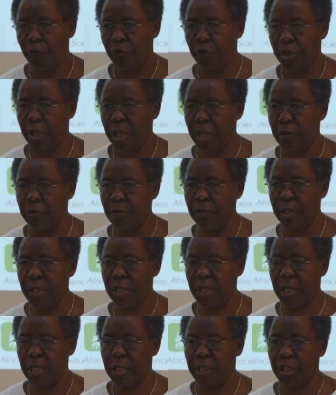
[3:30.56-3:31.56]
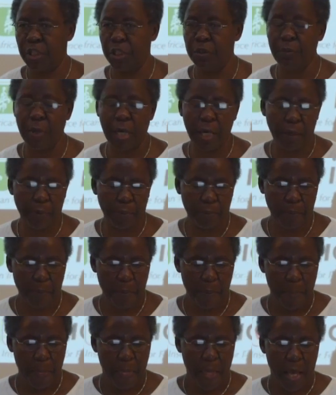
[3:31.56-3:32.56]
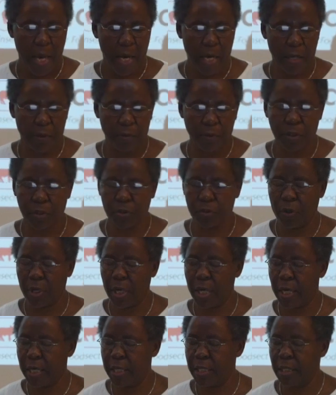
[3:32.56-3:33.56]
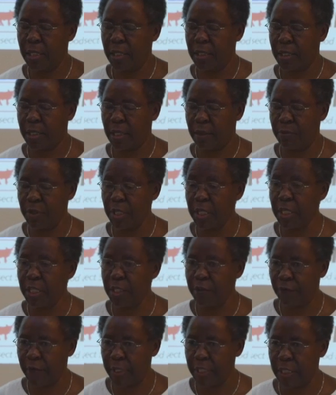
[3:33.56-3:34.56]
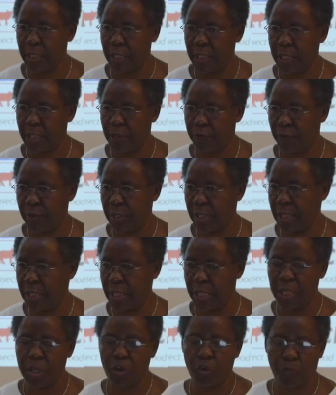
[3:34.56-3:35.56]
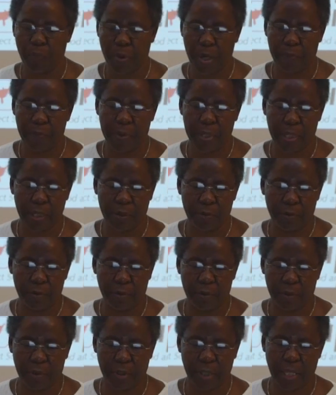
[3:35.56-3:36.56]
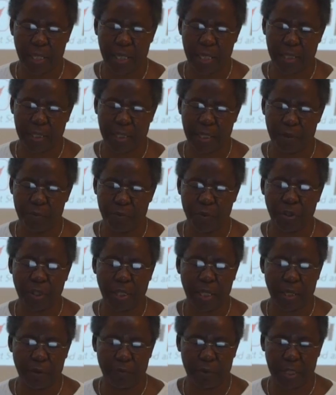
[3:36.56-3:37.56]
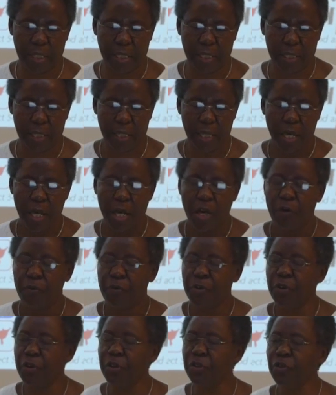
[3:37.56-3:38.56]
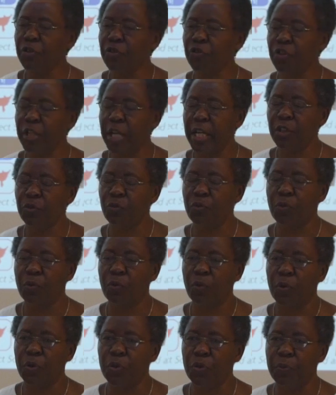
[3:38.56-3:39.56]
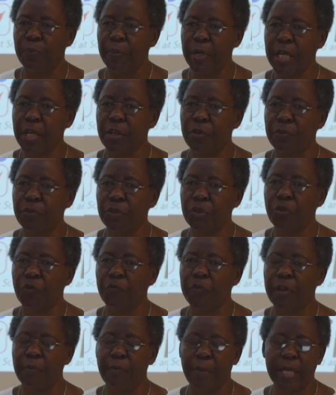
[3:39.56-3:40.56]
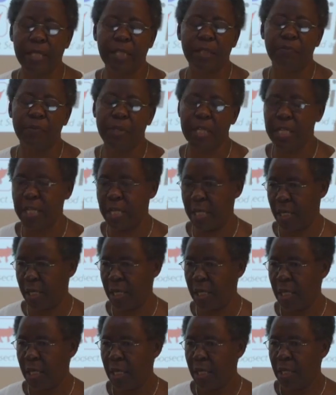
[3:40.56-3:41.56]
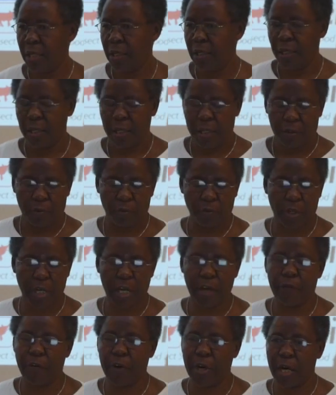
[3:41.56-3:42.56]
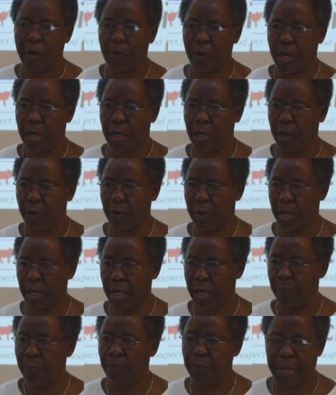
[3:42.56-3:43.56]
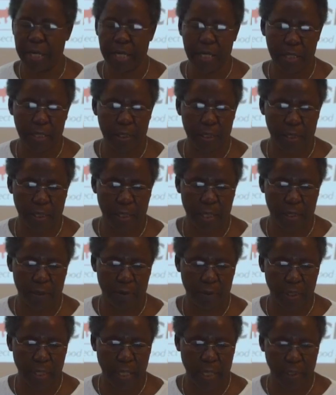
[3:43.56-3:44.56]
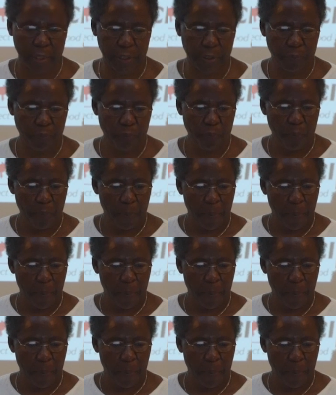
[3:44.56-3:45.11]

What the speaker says: for the use in Chima, and also had some English versions for the general public who do not understand both languages. We also tried to make use of the mass media to cover our campaigns and all that.